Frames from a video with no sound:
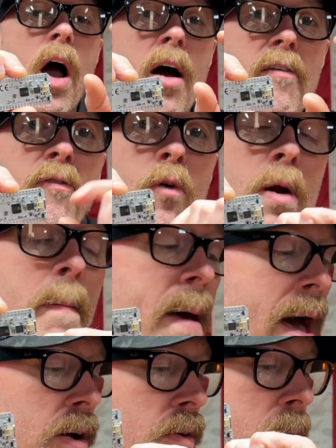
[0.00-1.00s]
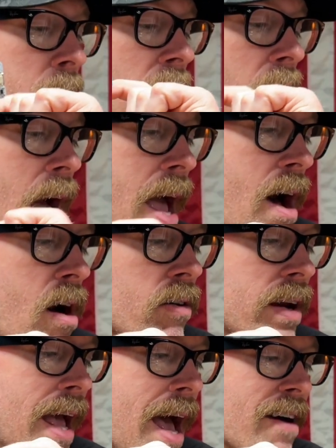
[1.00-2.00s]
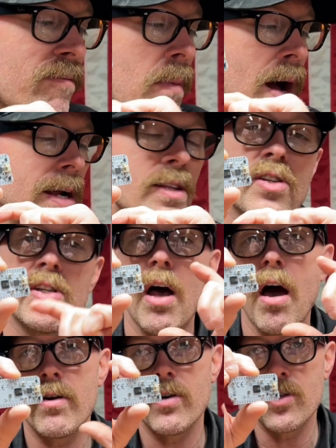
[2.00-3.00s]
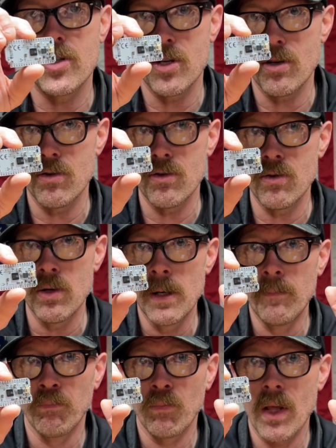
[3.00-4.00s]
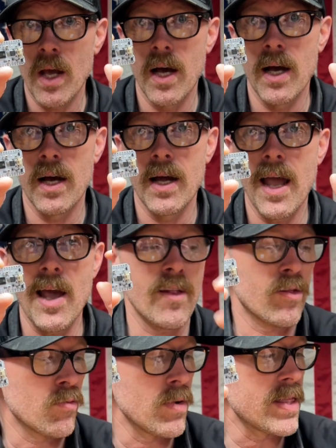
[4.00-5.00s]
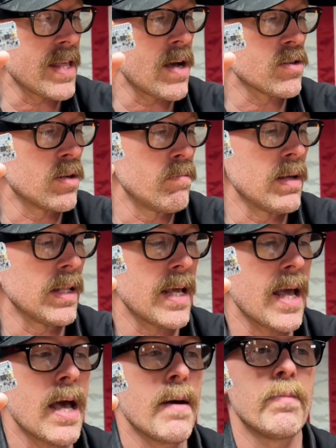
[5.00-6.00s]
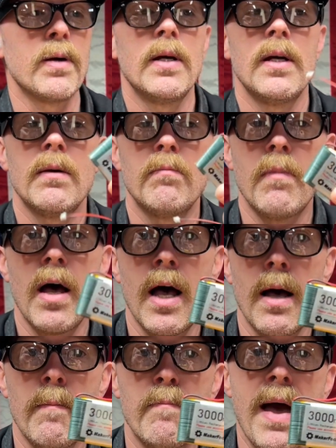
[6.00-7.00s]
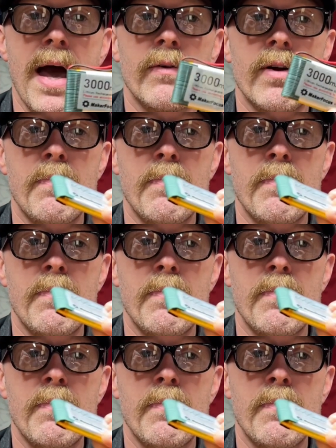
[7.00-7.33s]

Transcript: for a battery, but I already have mine soldered to a 3,000 milliamp battery